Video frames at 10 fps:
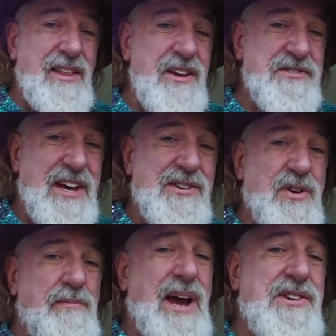These things
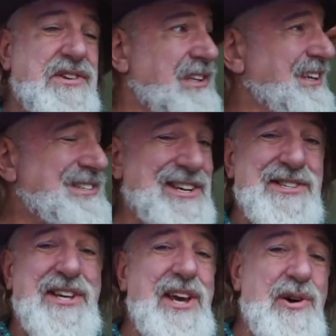are basically
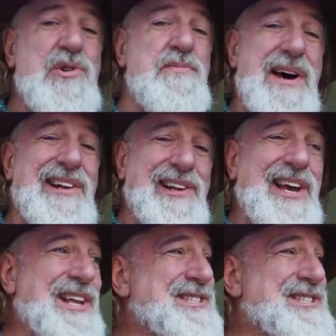just huge metal heat